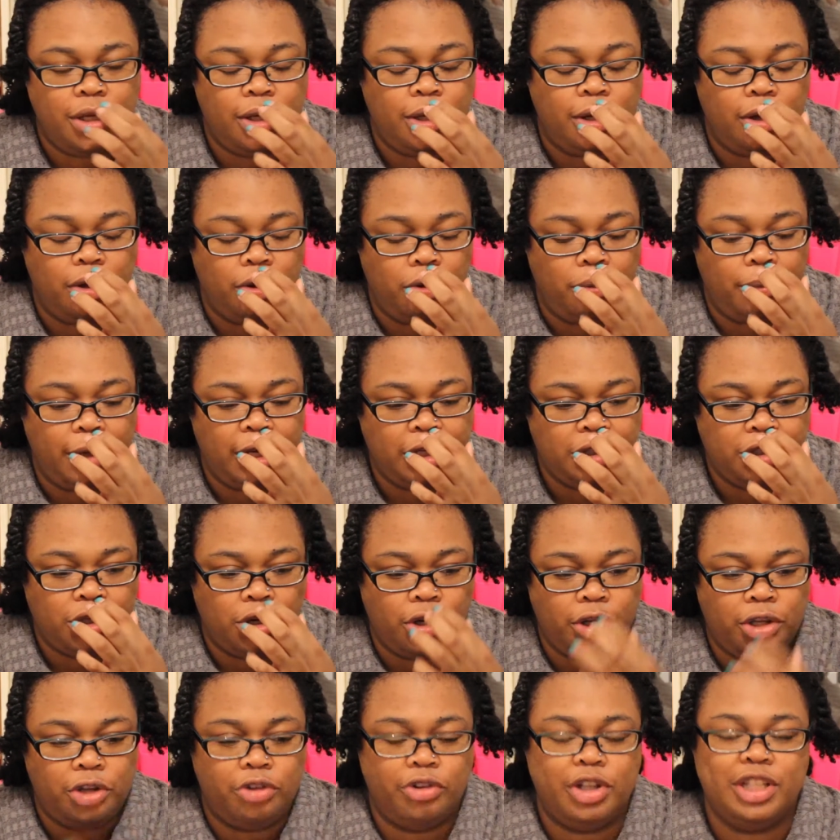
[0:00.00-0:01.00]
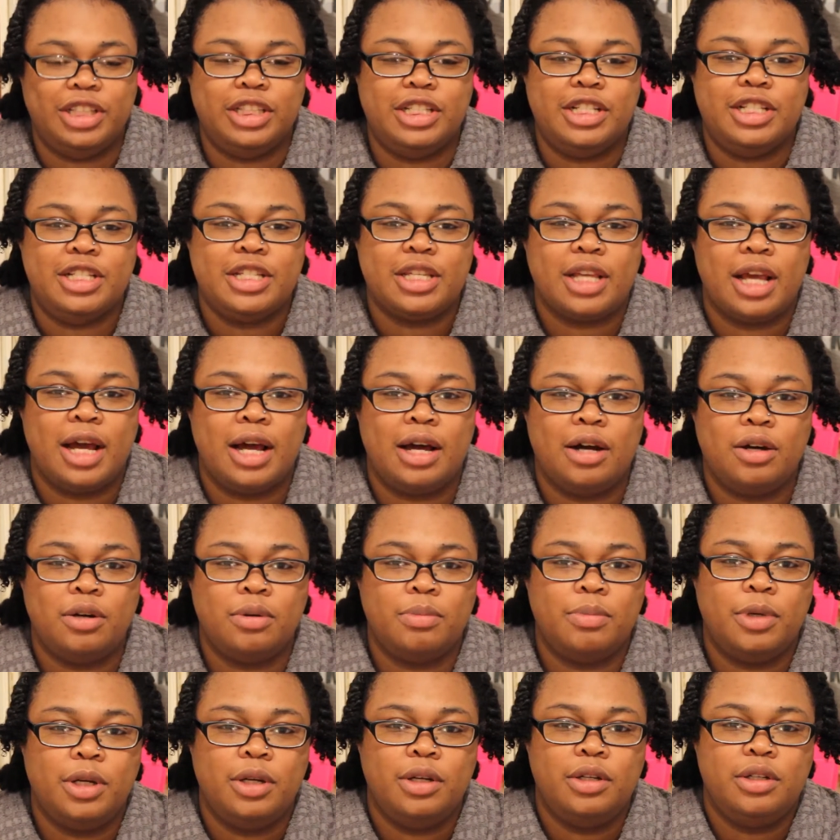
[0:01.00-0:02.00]
you know, make sure you're greasing your
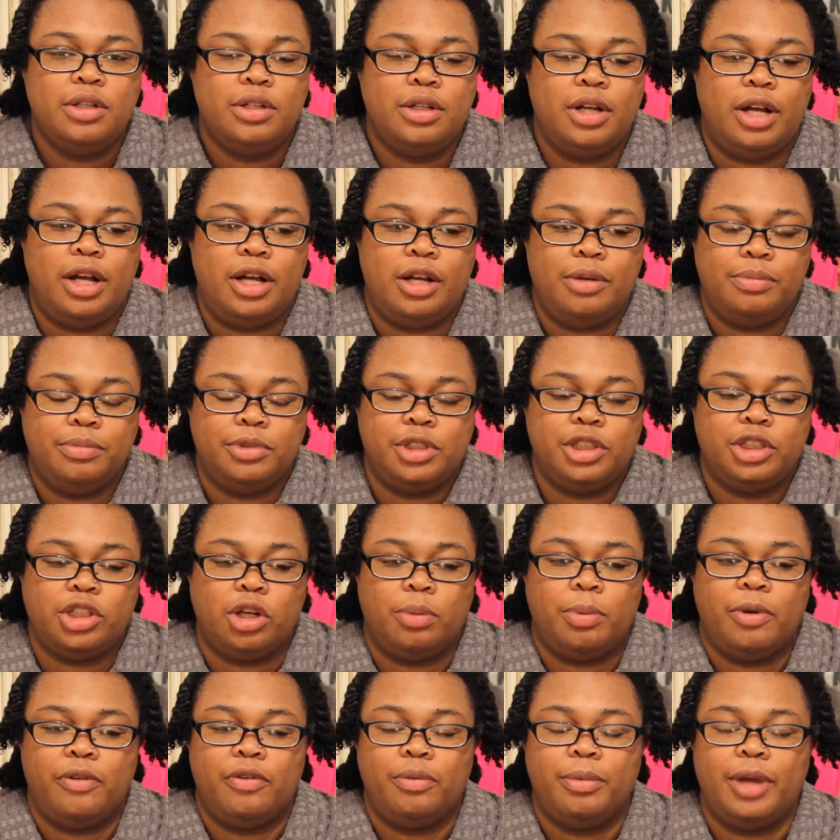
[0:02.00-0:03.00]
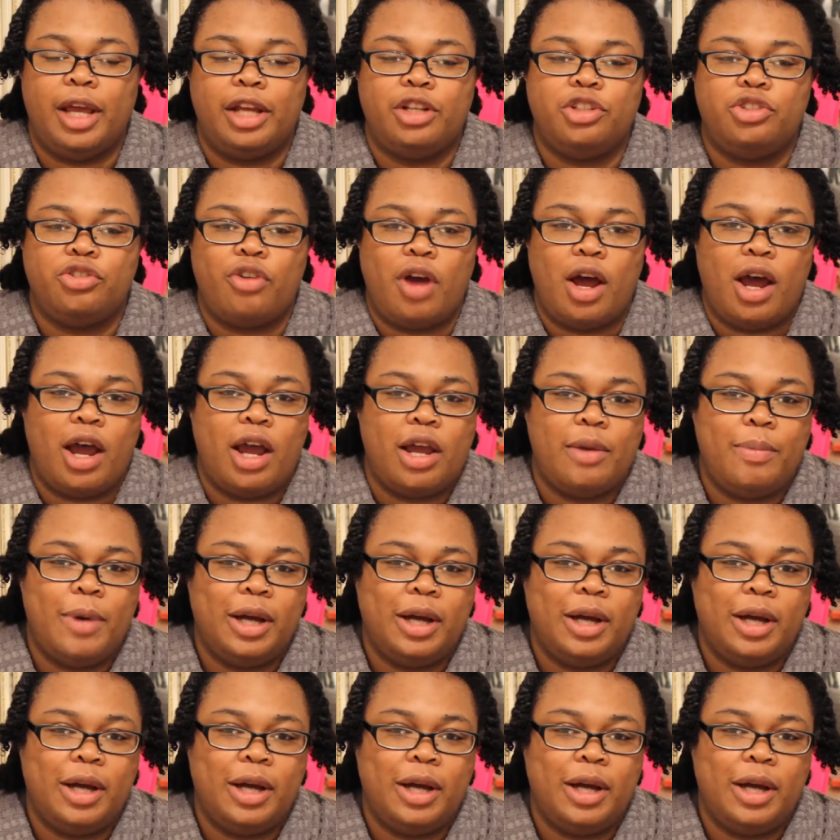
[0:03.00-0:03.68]
scalp to stop it from getting dry.